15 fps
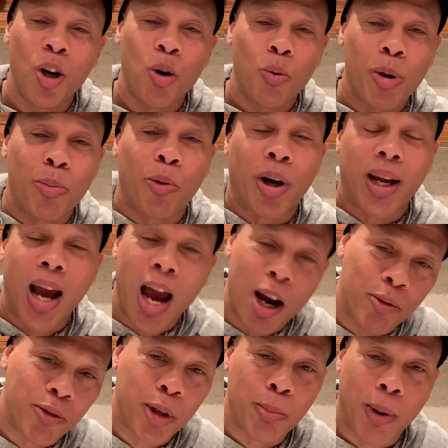we bring
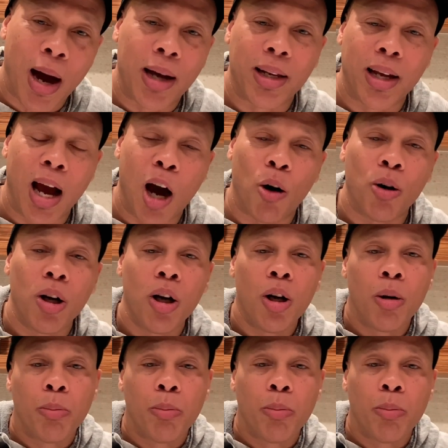everybody out,